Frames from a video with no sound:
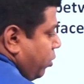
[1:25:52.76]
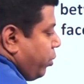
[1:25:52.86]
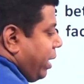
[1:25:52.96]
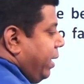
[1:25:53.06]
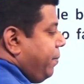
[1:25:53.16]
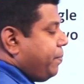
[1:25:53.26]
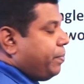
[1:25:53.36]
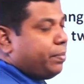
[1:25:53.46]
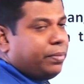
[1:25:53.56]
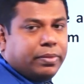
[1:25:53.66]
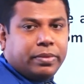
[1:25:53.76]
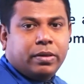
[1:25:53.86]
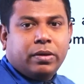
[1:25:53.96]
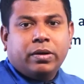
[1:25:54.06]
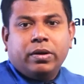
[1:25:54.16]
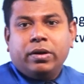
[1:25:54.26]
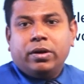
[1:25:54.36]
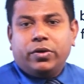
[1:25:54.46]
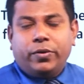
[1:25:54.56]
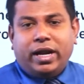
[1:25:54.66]
Okay.
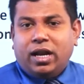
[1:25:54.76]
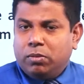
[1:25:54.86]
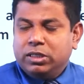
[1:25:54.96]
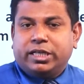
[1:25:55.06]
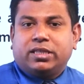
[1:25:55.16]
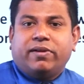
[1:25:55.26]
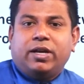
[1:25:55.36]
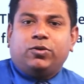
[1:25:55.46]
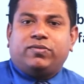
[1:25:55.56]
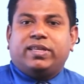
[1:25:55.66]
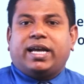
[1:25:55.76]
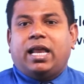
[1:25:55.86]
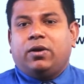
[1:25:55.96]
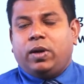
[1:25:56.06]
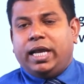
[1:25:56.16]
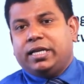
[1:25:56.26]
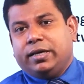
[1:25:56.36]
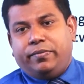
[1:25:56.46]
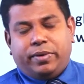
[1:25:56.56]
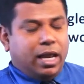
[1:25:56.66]
You can double check the values with the calculator.
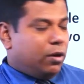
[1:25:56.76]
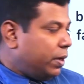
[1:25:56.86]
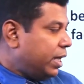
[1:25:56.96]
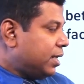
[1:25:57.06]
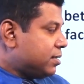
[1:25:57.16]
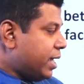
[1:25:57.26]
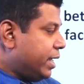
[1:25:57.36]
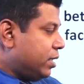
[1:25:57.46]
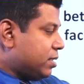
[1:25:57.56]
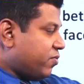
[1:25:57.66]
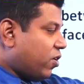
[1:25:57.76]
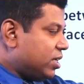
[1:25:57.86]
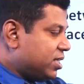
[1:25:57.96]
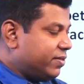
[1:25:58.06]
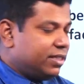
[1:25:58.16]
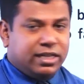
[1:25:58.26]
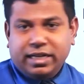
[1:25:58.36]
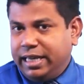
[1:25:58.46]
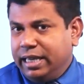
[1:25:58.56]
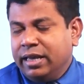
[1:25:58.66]
Sine
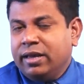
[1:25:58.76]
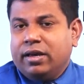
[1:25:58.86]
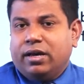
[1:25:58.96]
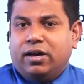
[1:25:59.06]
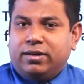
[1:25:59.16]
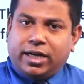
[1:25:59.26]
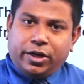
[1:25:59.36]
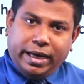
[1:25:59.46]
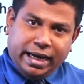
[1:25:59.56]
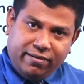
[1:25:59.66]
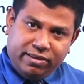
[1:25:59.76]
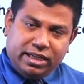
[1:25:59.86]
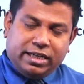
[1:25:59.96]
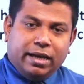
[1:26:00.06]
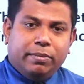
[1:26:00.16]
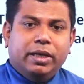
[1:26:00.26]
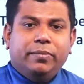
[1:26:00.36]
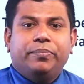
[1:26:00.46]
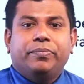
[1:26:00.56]
4730. Try to get it with the table.